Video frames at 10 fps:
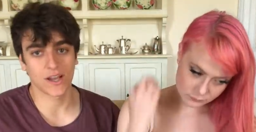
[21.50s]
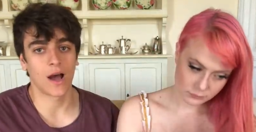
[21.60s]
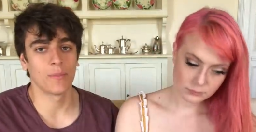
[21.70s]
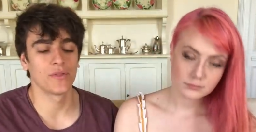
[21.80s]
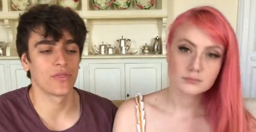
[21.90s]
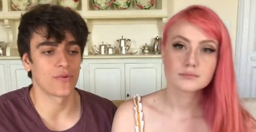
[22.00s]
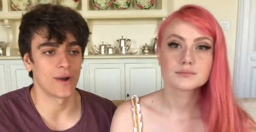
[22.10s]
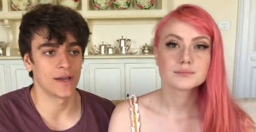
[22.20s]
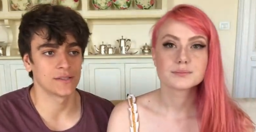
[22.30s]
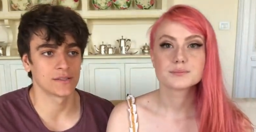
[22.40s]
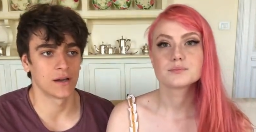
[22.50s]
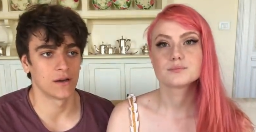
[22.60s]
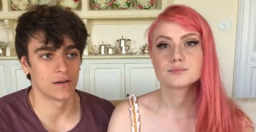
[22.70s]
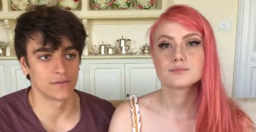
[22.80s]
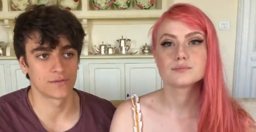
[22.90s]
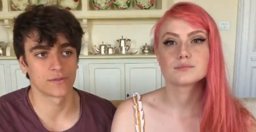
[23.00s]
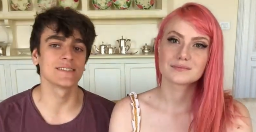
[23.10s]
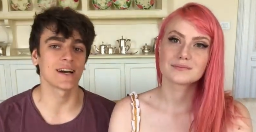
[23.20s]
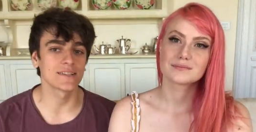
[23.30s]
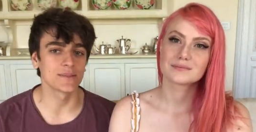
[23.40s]
Speaker 1: common thread of
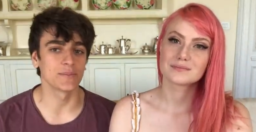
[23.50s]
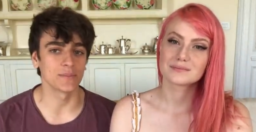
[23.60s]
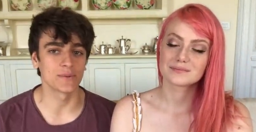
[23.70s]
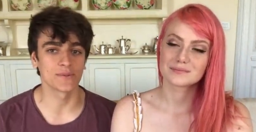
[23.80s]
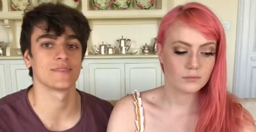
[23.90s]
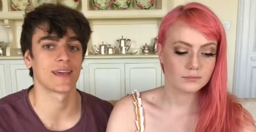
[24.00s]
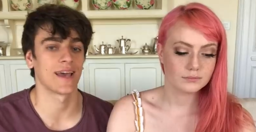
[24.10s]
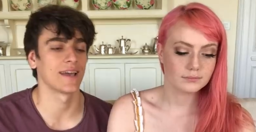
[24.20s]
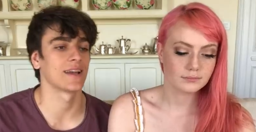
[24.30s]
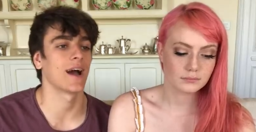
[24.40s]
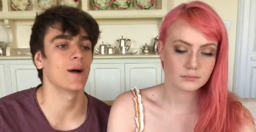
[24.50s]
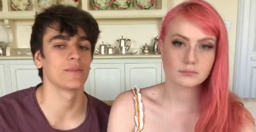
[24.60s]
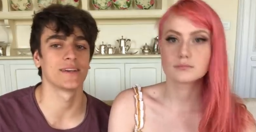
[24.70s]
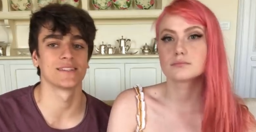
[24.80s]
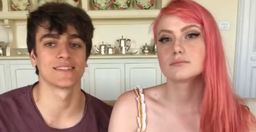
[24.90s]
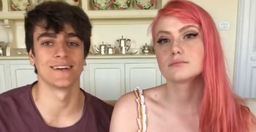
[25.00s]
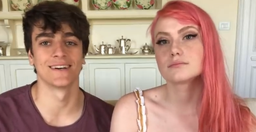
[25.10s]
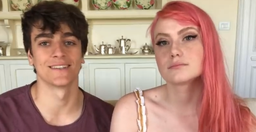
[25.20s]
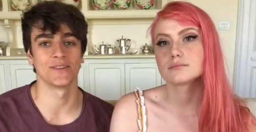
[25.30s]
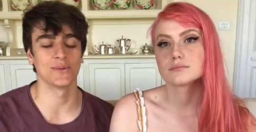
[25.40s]
Italian people that comment
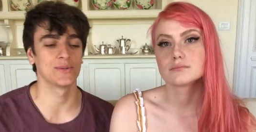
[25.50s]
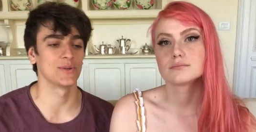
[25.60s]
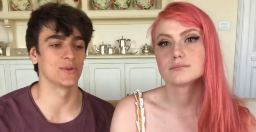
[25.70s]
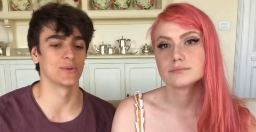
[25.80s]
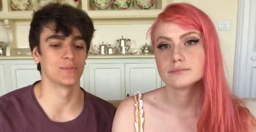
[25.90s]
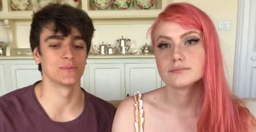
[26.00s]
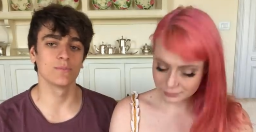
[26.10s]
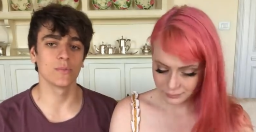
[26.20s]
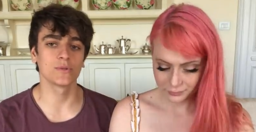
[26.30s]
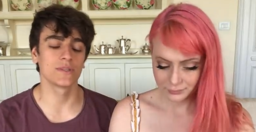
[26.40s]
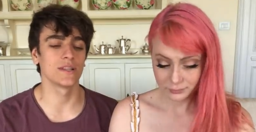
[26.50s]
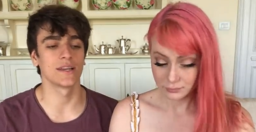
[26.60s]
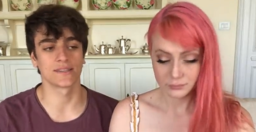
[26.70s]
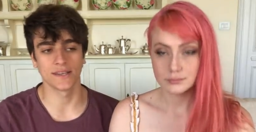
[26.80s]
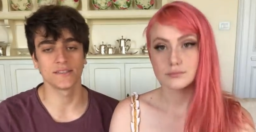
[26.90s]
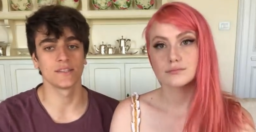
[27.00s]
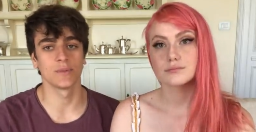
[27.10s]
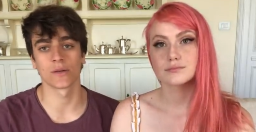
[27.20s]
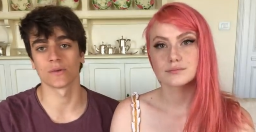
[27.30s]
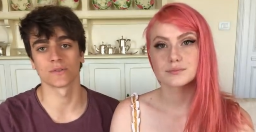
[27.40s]
on YouTube, mostly like tasty,
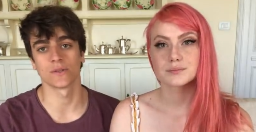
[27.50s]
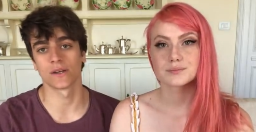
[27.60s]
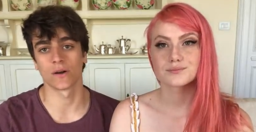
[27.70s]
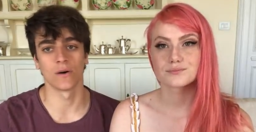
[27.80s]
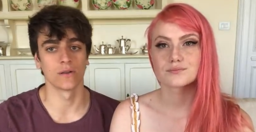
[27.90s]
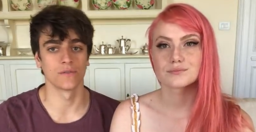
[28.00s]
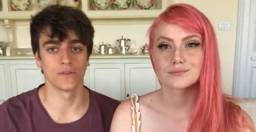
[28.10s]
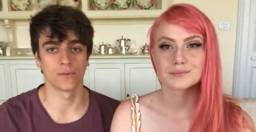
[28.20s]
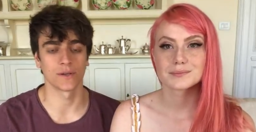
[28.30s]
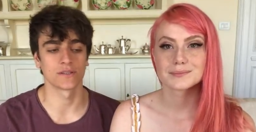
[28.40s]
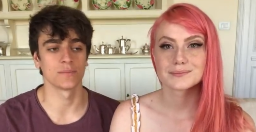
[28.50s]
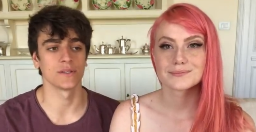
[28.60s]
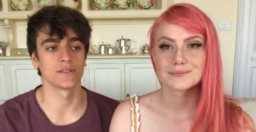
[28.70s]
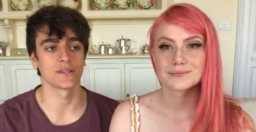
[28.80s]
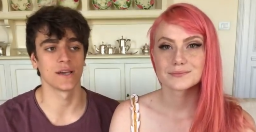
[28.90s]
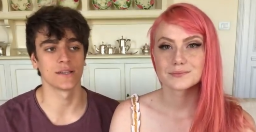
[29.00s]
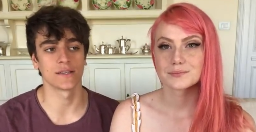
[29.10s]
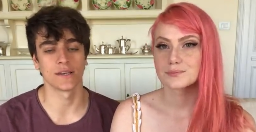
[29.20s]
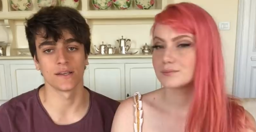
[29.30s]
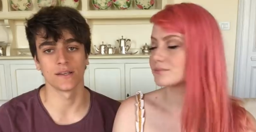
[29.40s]
but also like all of the recipes. And
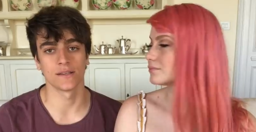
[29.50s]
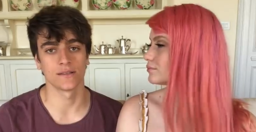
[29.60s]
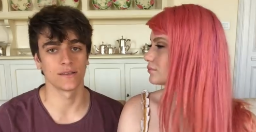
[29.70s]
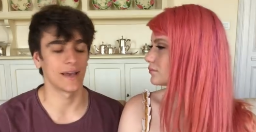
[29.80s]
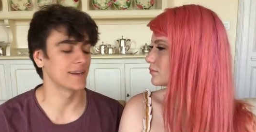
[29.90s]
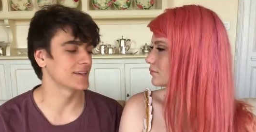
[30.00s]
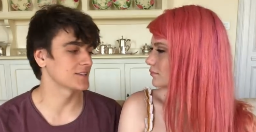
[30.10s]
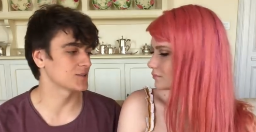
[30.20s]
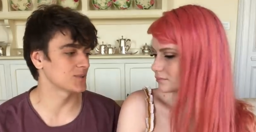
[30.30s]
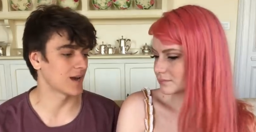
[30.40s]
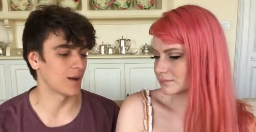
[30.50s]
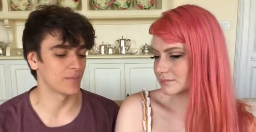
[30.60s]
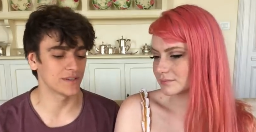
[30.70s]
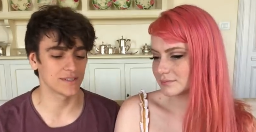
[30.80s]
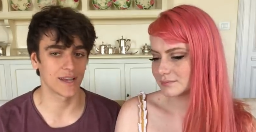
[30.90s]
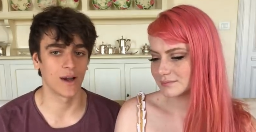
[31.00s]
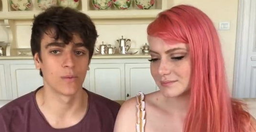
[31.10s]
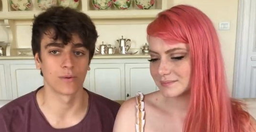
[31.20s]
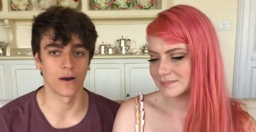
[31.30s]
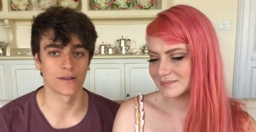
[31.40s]
they like to comment how
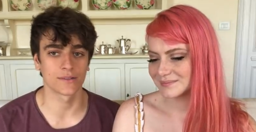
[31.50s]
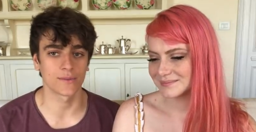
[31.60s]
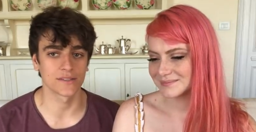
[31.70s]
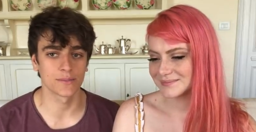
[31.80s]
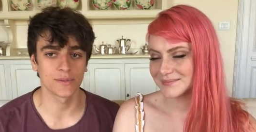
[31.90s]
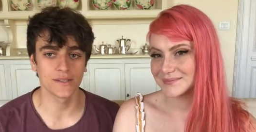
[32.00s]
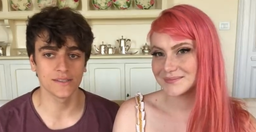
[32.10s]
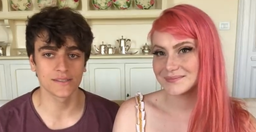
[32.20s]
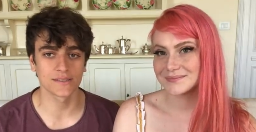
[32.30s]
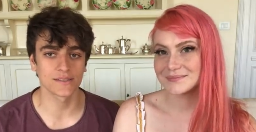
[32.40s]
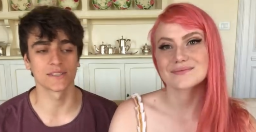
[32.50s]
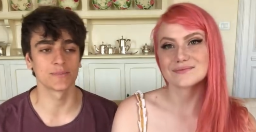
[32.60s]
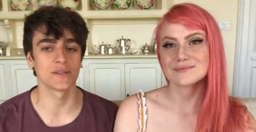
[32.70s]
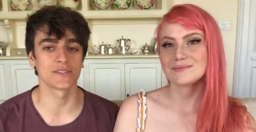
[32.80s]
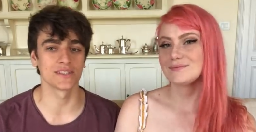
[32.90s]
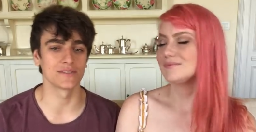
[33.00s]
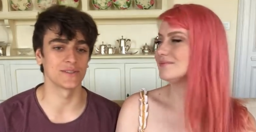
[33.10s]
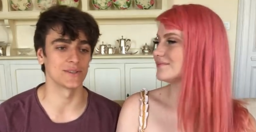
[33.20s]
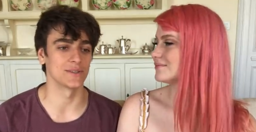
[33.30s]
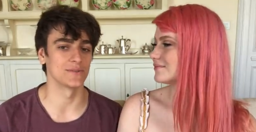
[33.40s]
wrong the recipe is, it's especially if
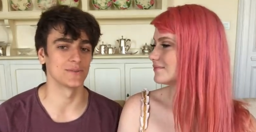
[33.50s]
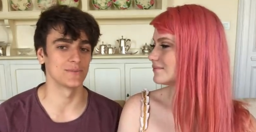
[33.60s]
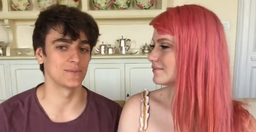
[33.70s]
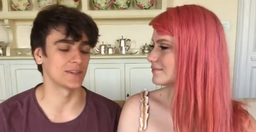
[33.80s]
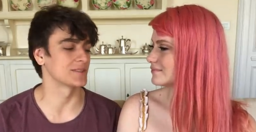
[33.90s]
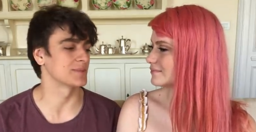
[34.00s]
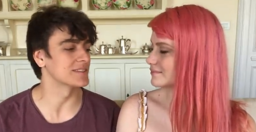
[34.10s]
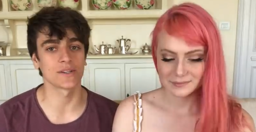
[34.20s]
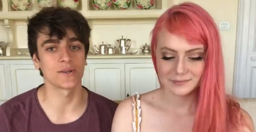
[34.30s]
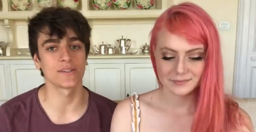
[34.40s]
the recipes are